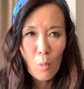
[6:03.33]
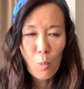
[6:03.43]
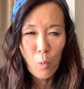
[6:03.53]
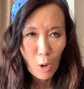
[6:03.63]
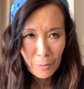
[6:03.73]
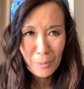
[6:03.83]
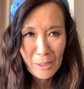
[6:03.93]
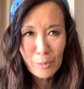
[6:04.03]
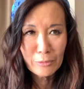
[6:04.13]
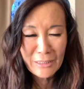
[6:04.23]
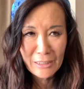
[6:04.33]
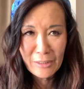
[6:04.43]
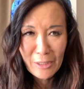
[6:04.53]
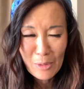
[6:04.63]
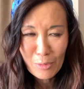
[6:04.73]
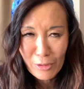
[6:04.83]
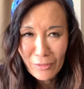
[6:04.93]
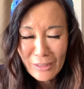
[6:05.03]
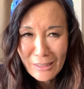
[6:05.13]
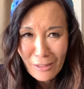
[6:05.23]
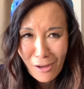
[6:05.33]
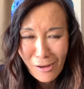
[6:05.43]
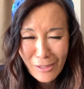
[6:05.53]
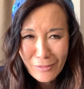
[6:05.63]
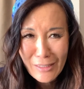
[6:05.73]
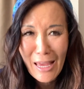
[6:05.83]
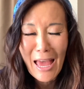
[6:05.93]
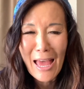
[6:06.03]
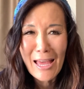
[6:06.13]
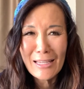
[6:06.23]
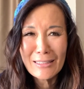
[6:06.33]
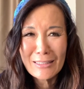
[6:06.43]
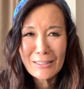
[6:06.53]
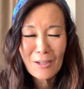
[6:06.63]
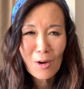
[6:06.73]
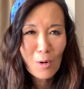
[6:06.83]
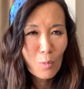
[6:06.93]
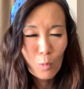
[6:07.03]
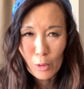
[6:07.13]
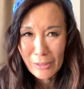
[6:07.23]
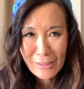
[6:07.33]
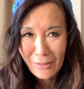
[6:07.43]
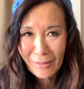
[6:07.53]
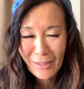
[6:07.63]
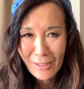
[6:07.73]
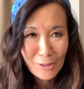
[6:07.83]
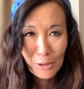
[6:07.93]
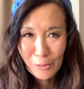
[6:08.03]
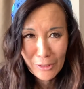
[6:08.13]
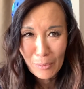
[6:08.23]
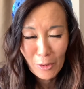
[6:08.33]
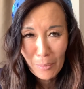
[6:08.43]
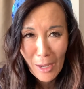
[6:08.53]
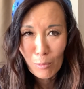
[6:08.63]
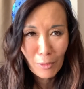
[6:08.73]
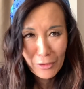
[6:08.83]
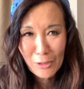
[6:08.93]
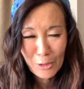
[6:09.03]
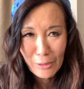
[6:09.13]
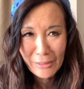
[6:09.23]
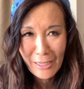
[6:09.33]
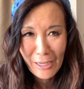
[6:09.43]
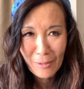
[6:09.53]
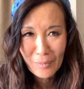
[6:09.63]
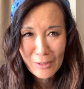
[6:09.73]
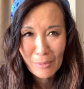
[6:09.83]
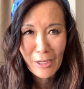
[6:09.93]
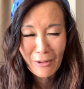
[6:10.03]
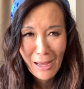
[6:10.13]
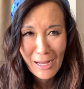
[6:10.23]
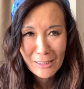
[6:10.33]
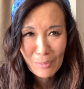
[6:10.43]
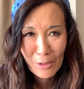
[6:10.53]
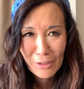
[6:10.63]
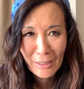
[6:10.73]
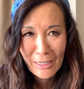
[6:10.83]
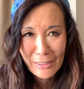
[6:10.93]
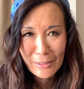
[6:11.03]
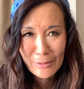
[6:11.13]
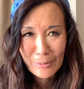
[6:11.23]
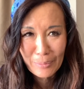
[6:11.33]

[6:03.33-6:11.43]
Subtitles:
what people did in their previous lives and what is it that turns them on about what they're doing now. So I'm going to ask both ladies.